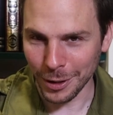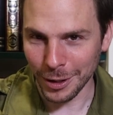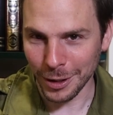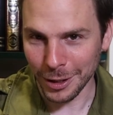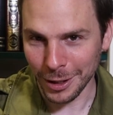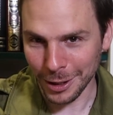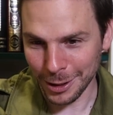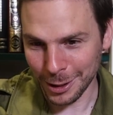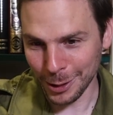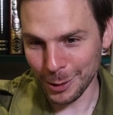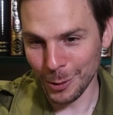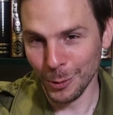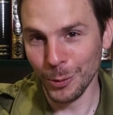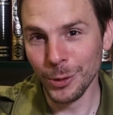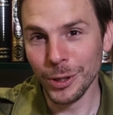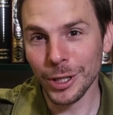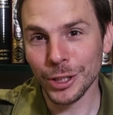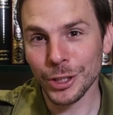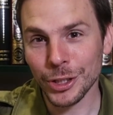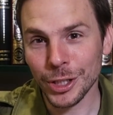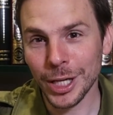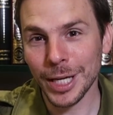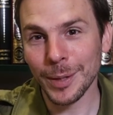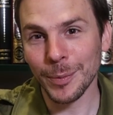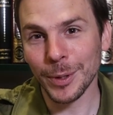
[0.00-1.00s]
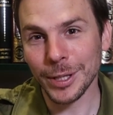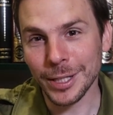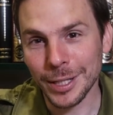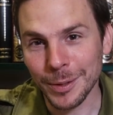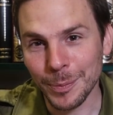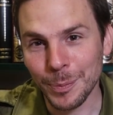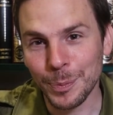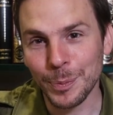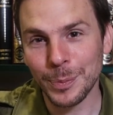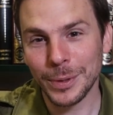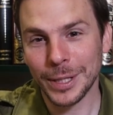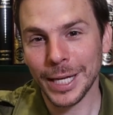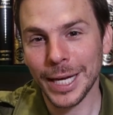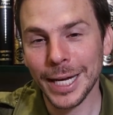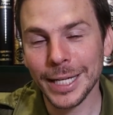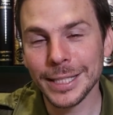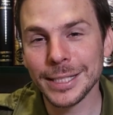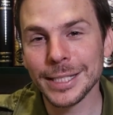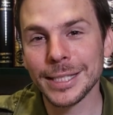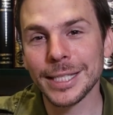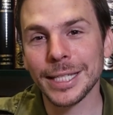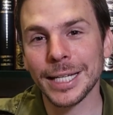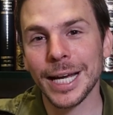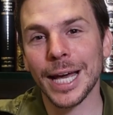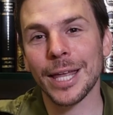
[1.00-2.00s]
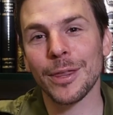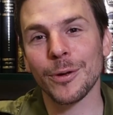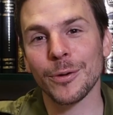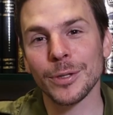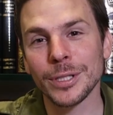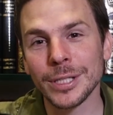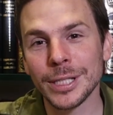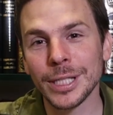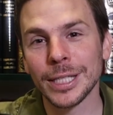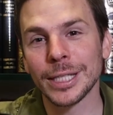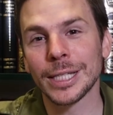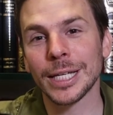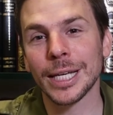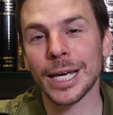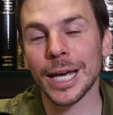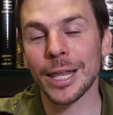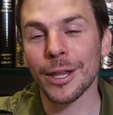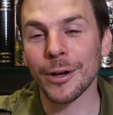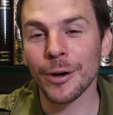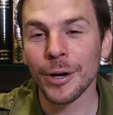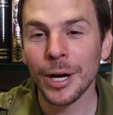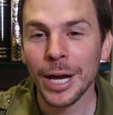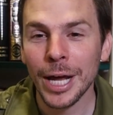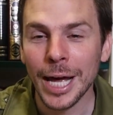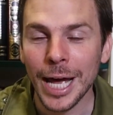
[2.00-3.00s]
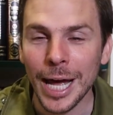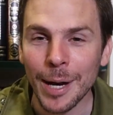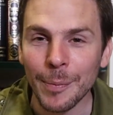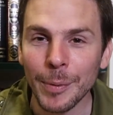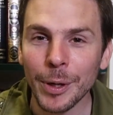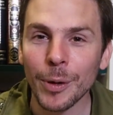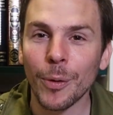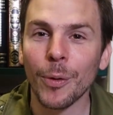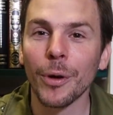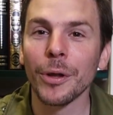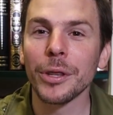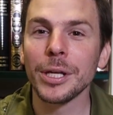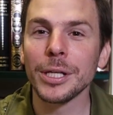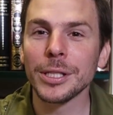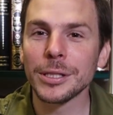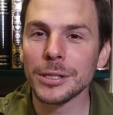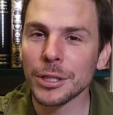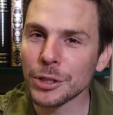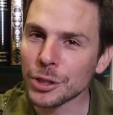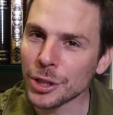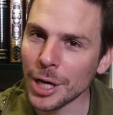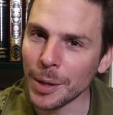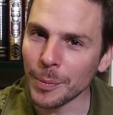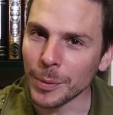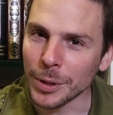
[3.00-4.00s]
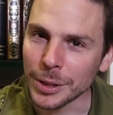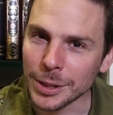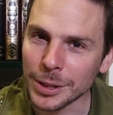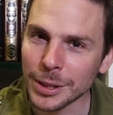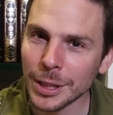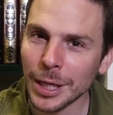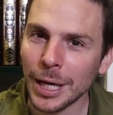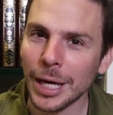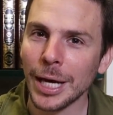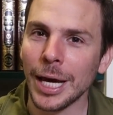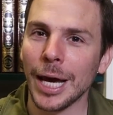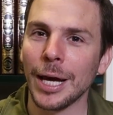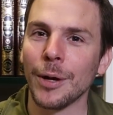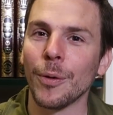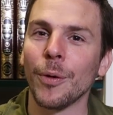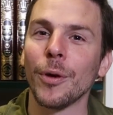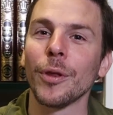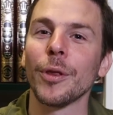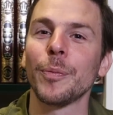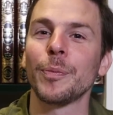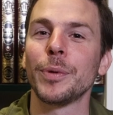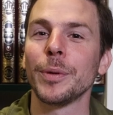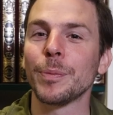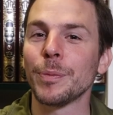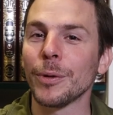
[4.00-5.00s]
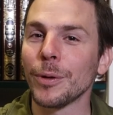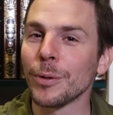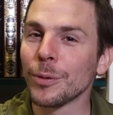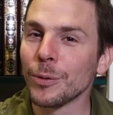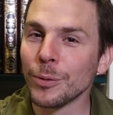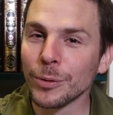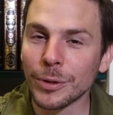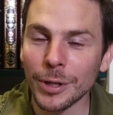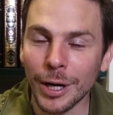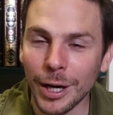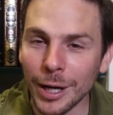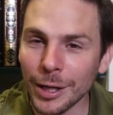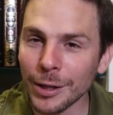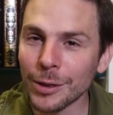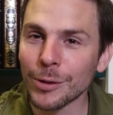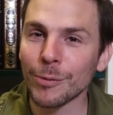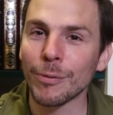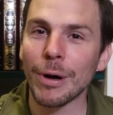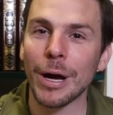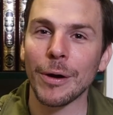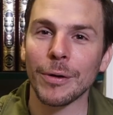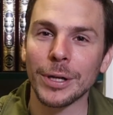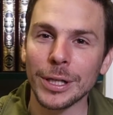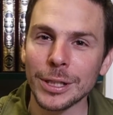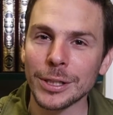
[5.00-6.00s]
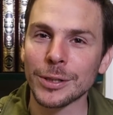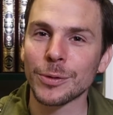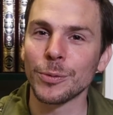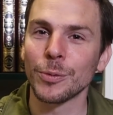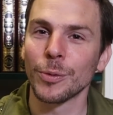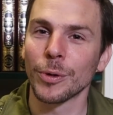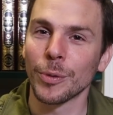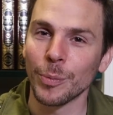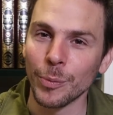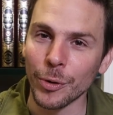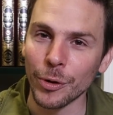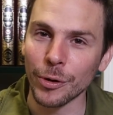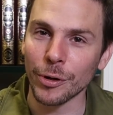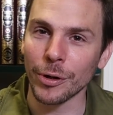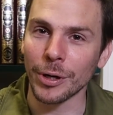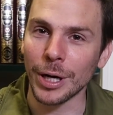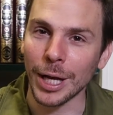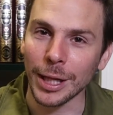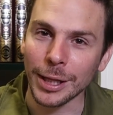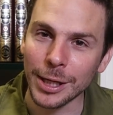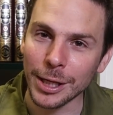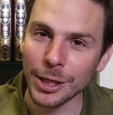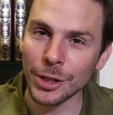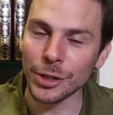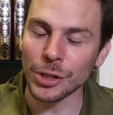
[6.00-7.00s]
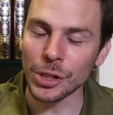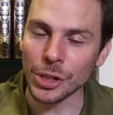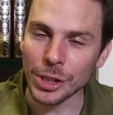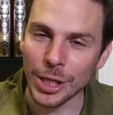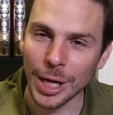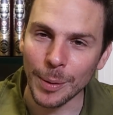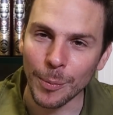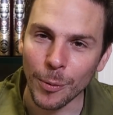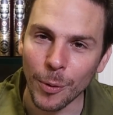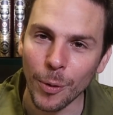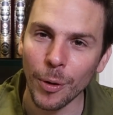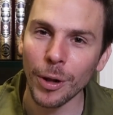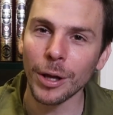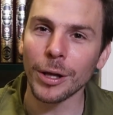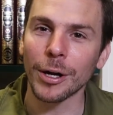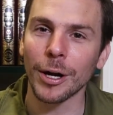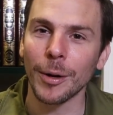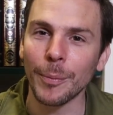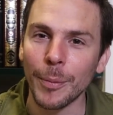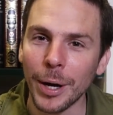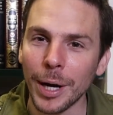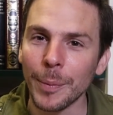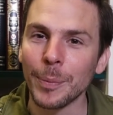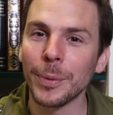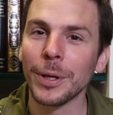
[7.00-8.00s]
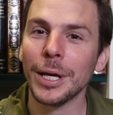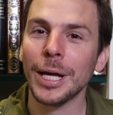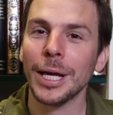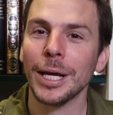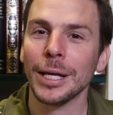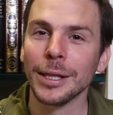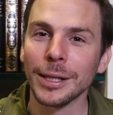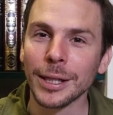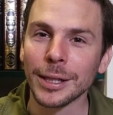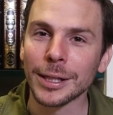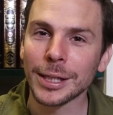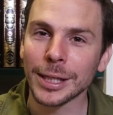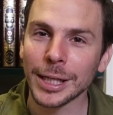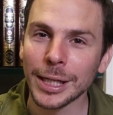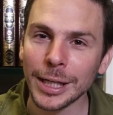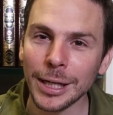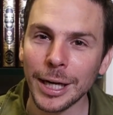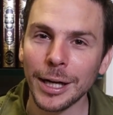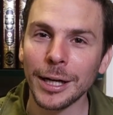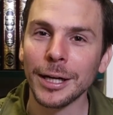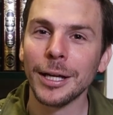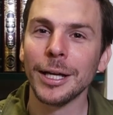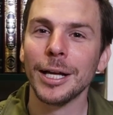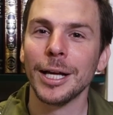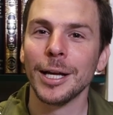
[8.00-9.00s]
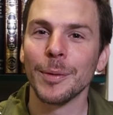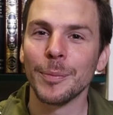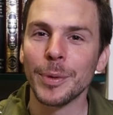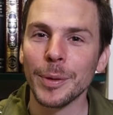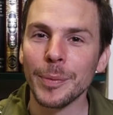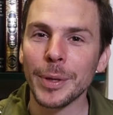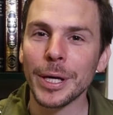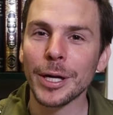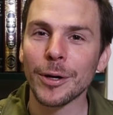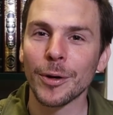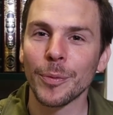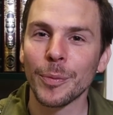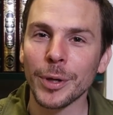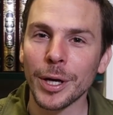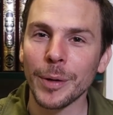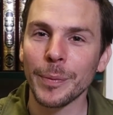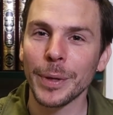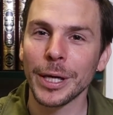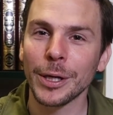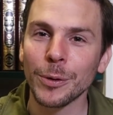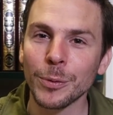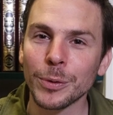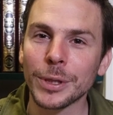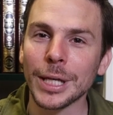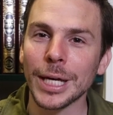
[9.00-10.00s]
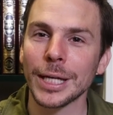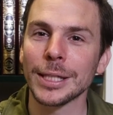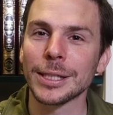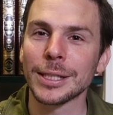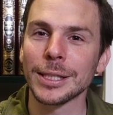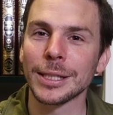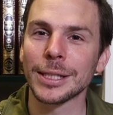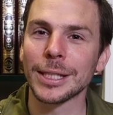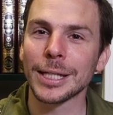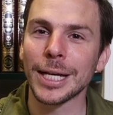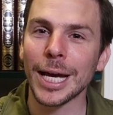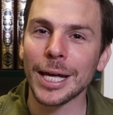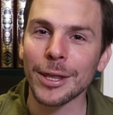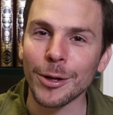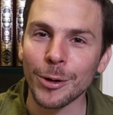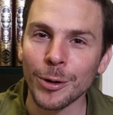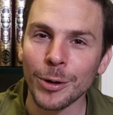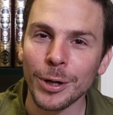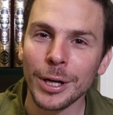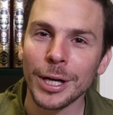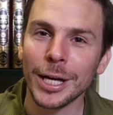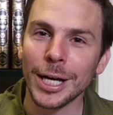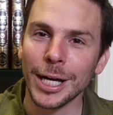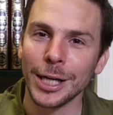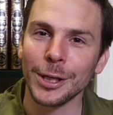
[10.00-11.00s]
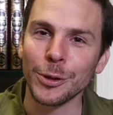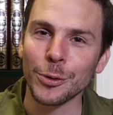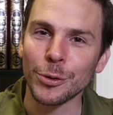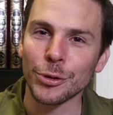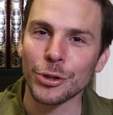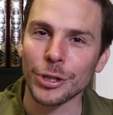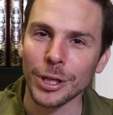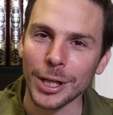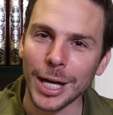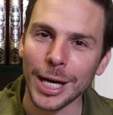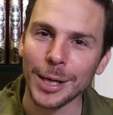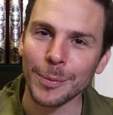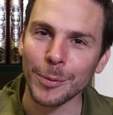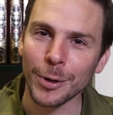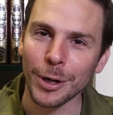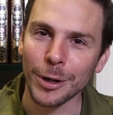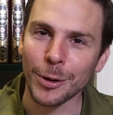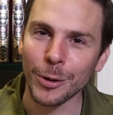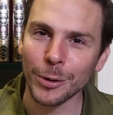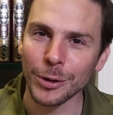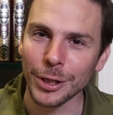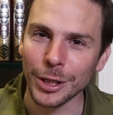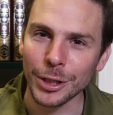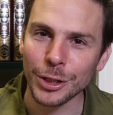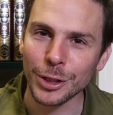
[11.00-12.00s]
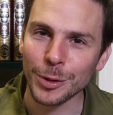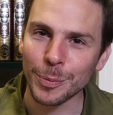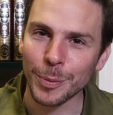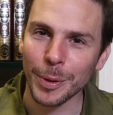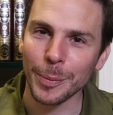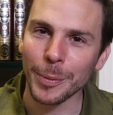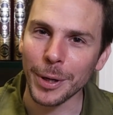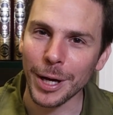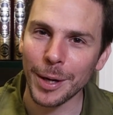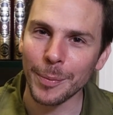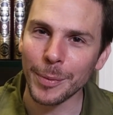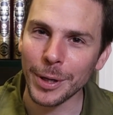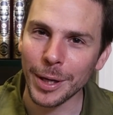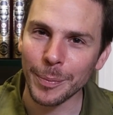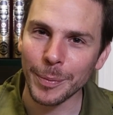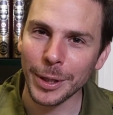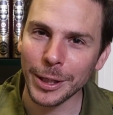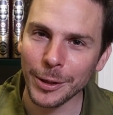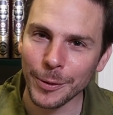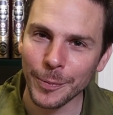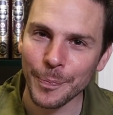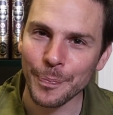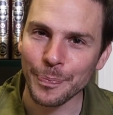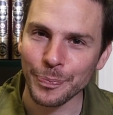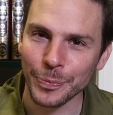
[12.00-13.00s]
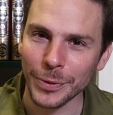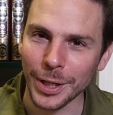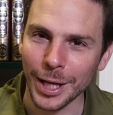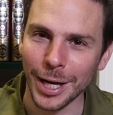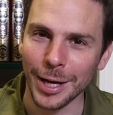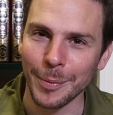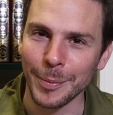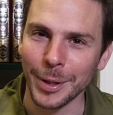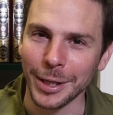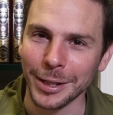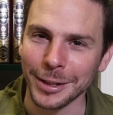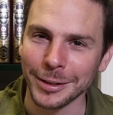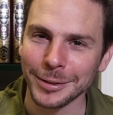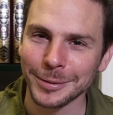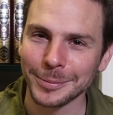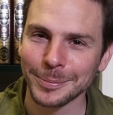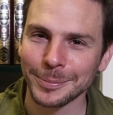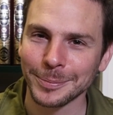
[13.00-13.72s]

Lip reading: the Geula Shlema, to dance together and sing together. And may all these neshamas and all the people who died throughout history, who were murdered, Al Kiddush Hashem, all come up, L'tchiyah, B'mheira B'yameinu, dancing together in Yerushalayim, Yer HaKodesh, B'mra B'yameinu. Amen.